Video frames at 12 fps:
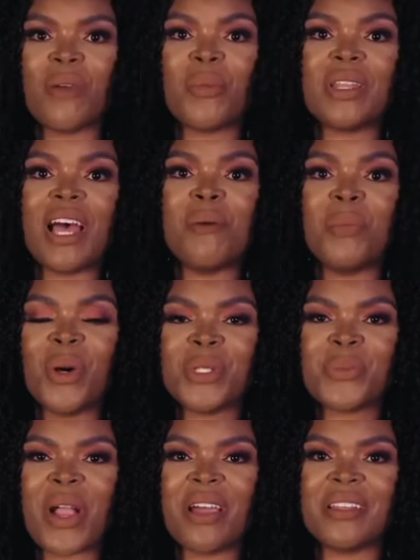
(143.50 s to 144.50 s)
what I'm
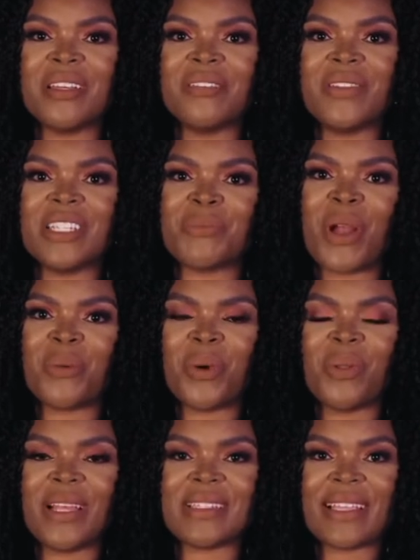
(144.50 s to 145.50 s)
most proud of is my
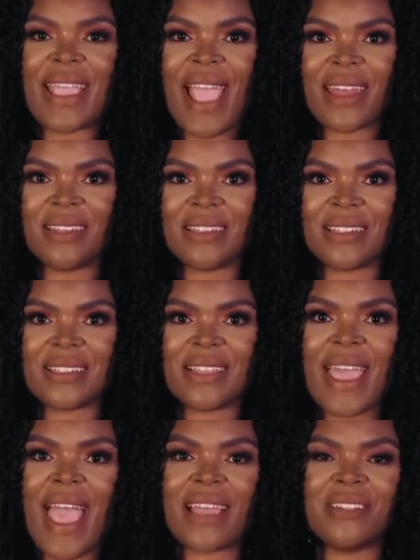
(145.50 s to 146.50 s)
role as a catalyst
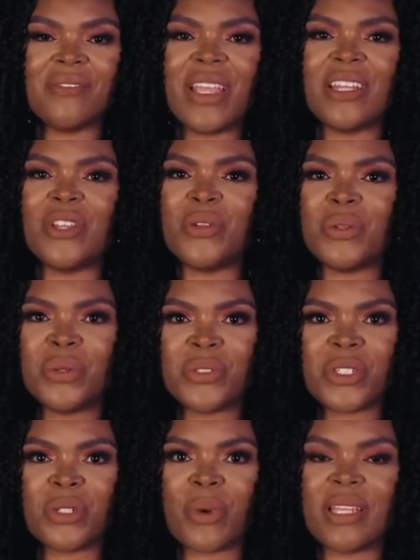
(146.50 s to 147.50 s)
to activate a new
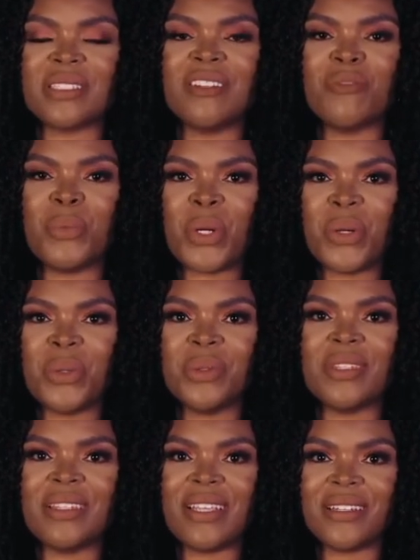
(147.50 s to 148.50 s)
generation of
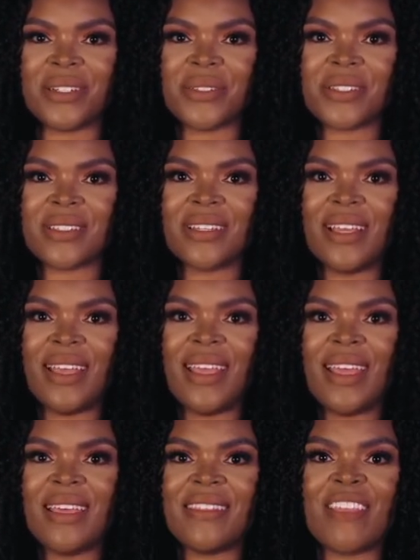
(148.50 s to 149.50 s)
bold leaders.
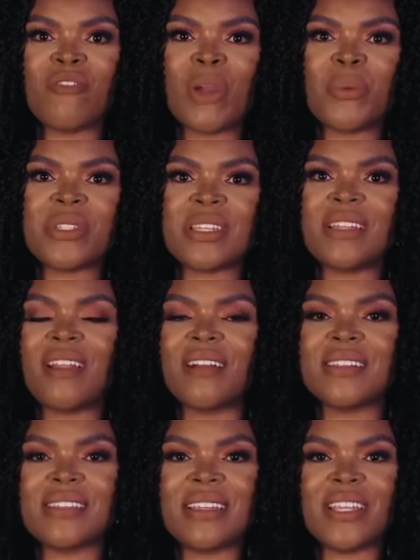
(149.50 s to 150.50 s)
They've represented
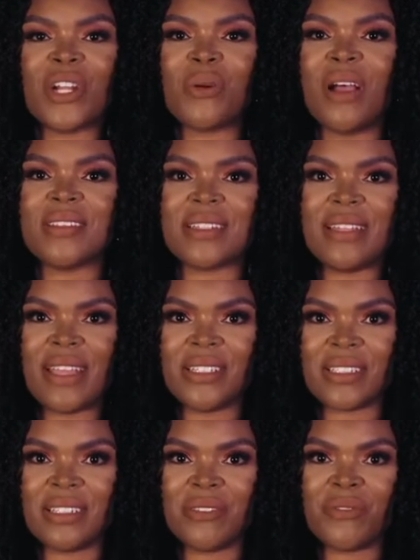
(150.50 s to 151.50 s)
our city across the
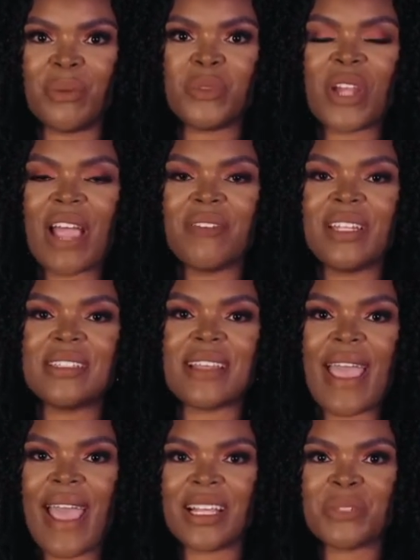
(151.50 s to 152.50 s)
nation, from traveling
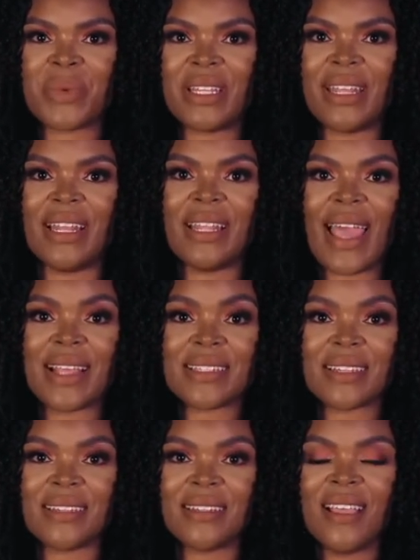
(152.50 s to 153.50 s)
to Aspen in
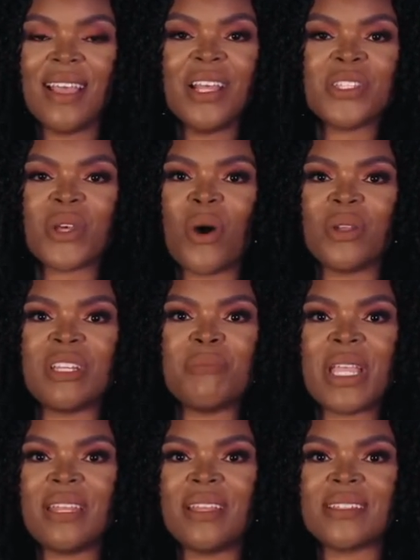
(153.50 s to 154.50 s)
Alaska to holding
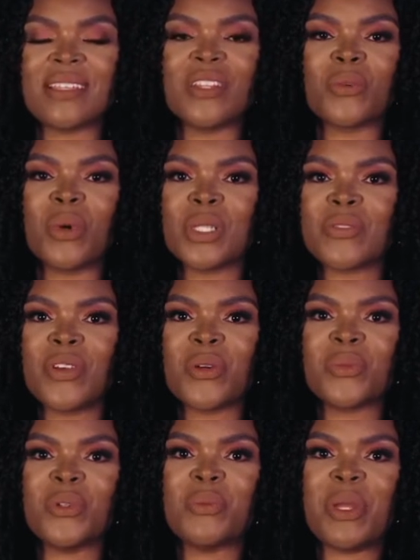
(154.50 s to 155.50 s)
meetings in the
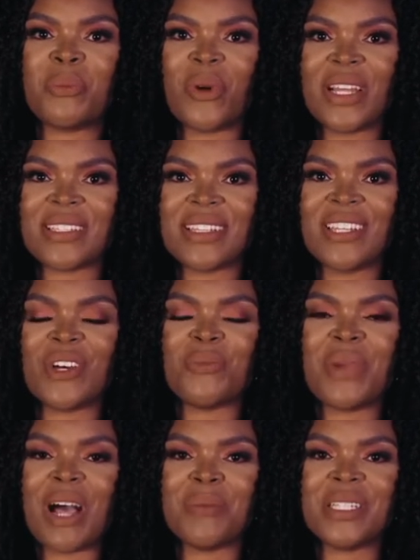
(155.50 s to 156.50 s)
Roosevelt Room in President
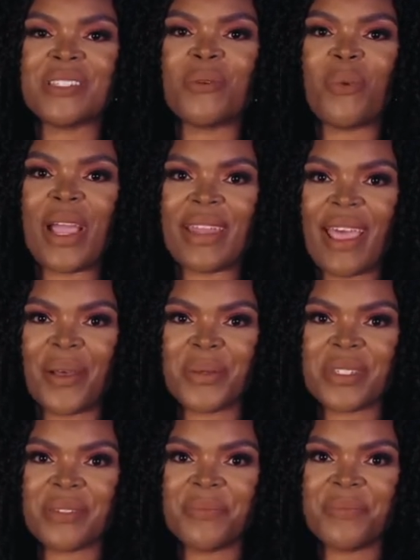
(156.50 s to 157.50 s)
Obama's White House.